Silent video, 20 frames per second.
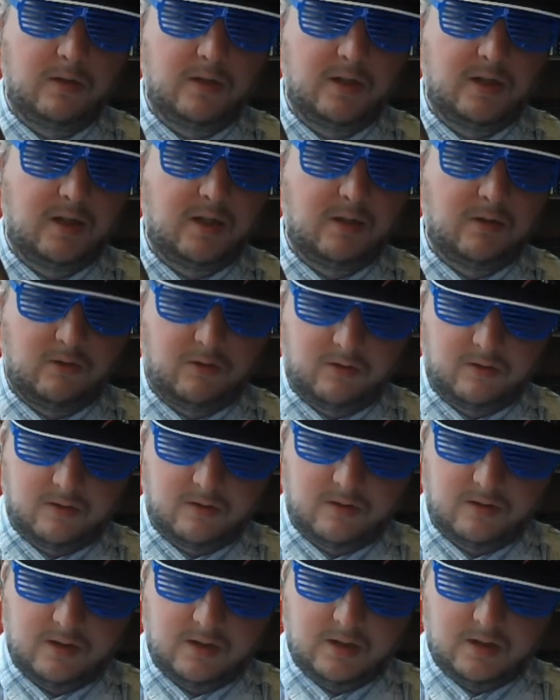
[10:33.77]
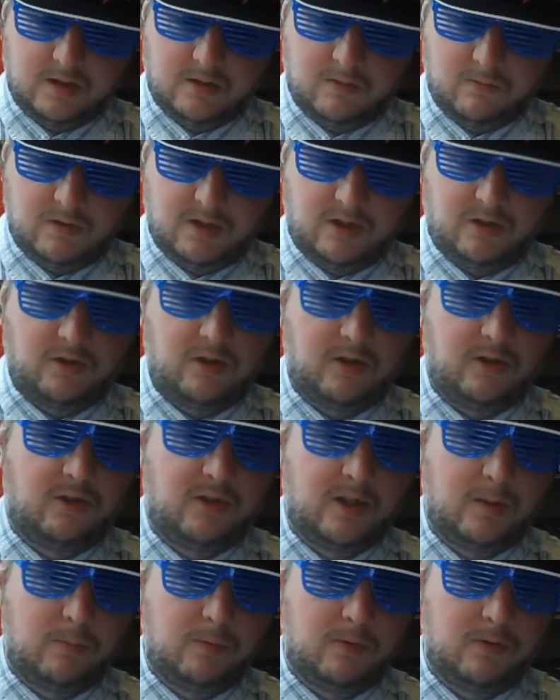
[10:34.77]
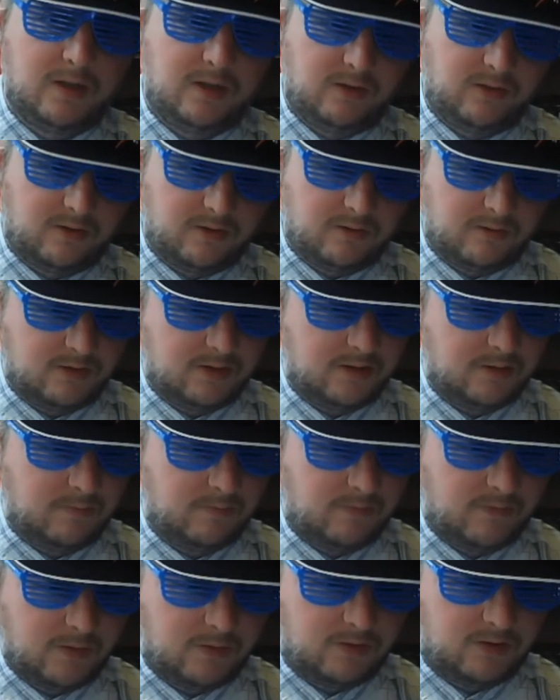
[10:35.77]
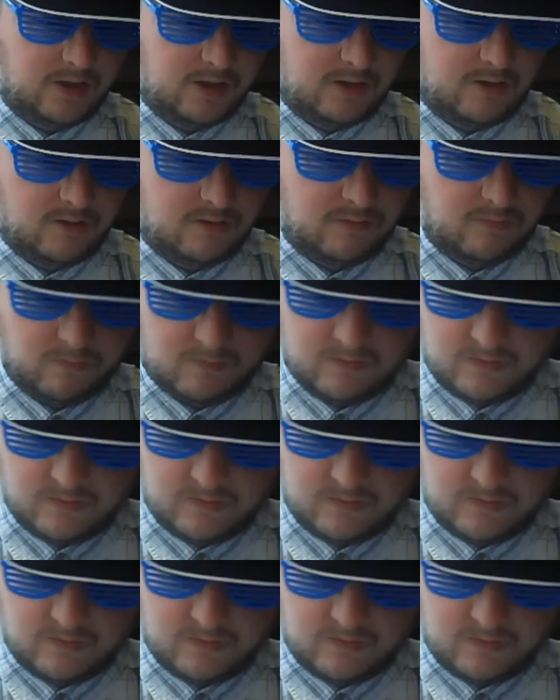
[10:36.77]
They didn't uh, release it separately, so uh, that was kind of